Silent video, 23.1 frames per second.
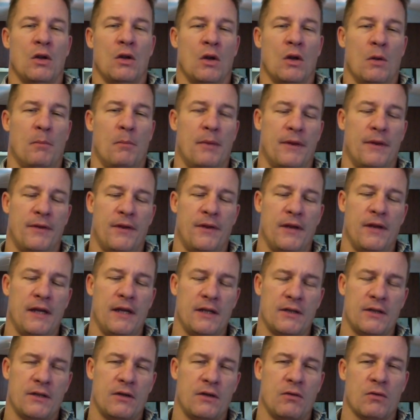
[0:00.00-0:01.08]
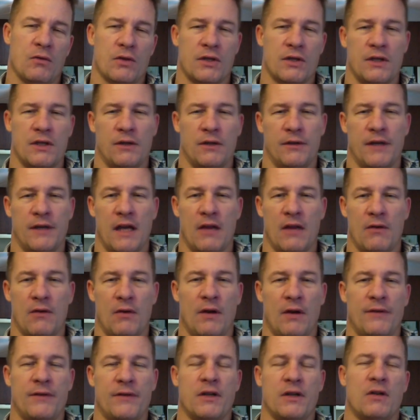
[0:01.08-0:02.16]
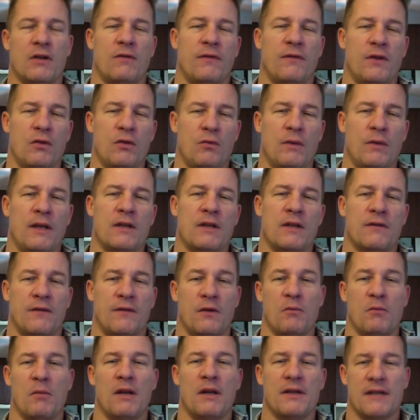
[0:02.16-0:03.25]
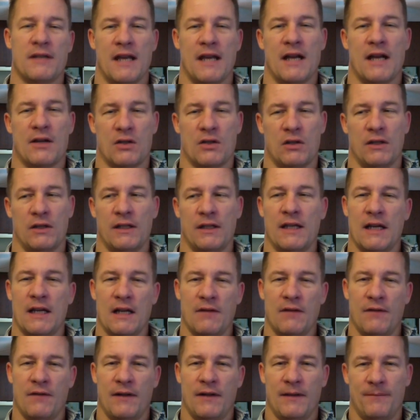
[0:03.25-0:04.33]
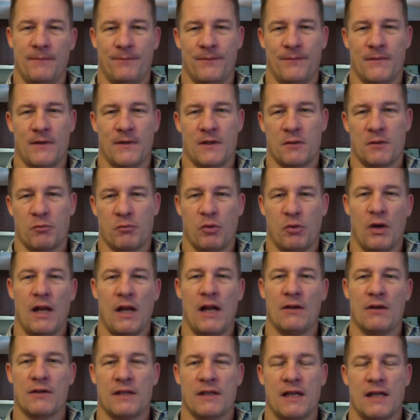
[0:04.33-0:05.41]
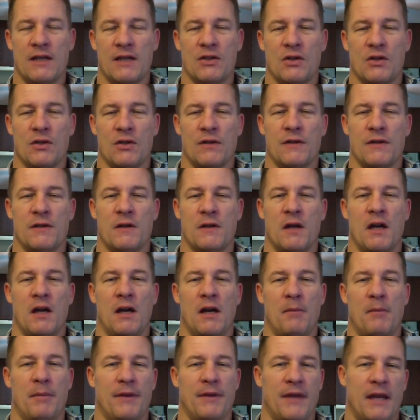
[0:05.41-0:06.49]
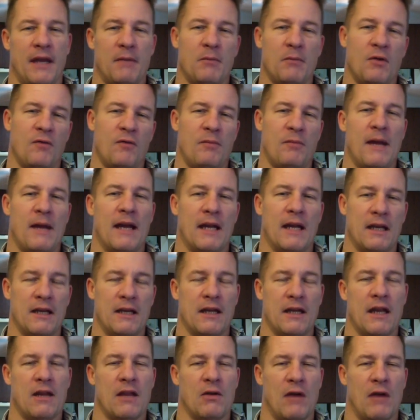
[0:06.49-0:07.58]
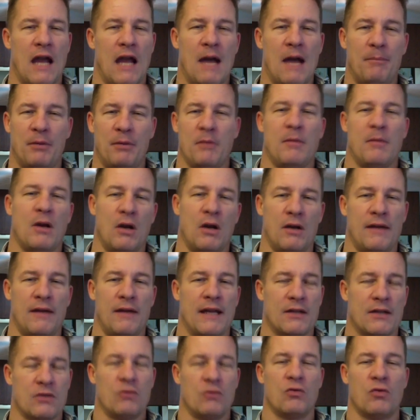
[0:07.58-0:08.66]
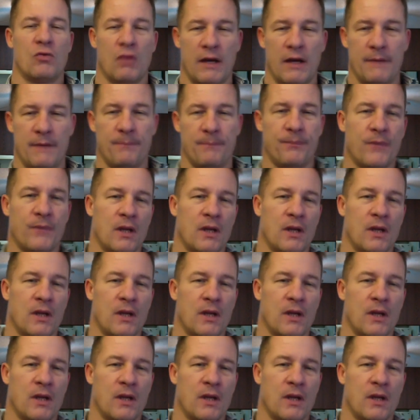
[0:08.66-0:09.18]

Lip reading: But these 2 are still together. Now, it took a few weeks, few months actually, kind of a spread out sessions, but they moved back in together, happily married. That's going great.